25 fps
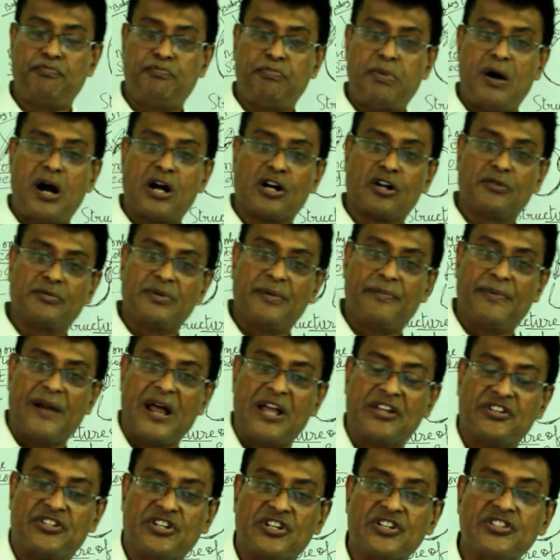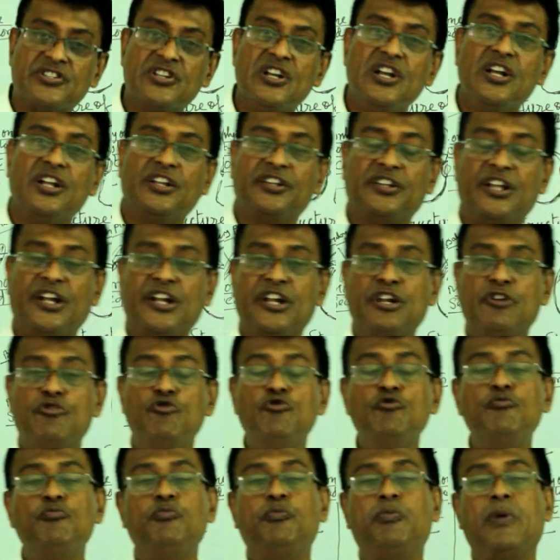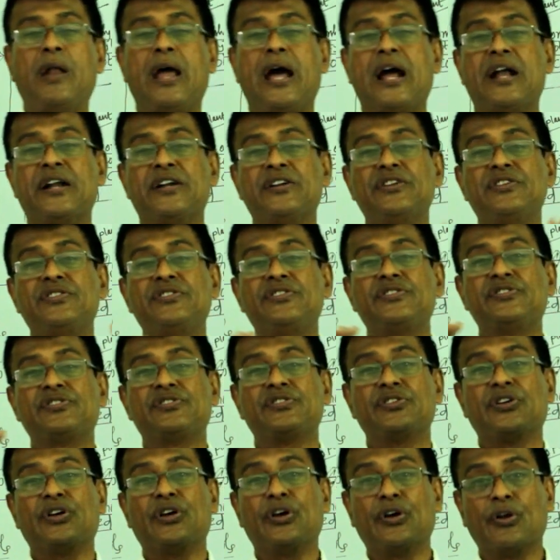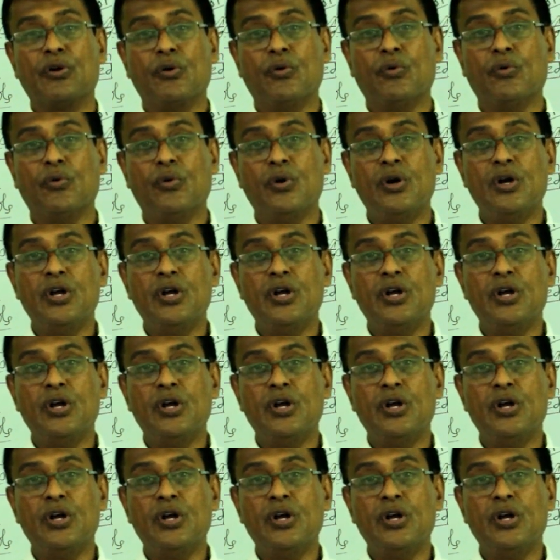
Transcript: part of the branches, the new plant grow.